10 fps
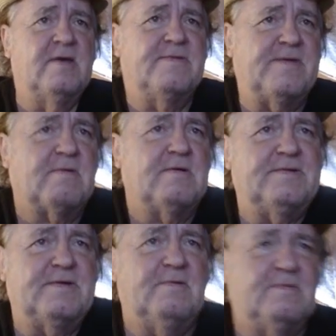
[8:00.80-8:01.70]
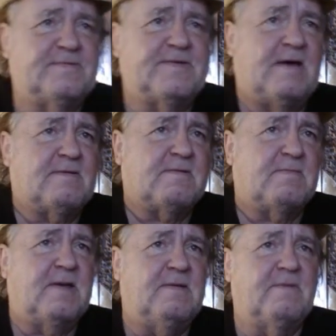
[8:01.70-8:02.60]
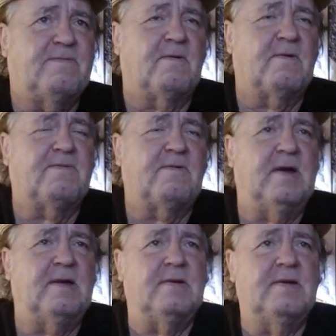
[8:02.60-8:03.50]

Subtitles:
Jerry Jones has to be the forefront,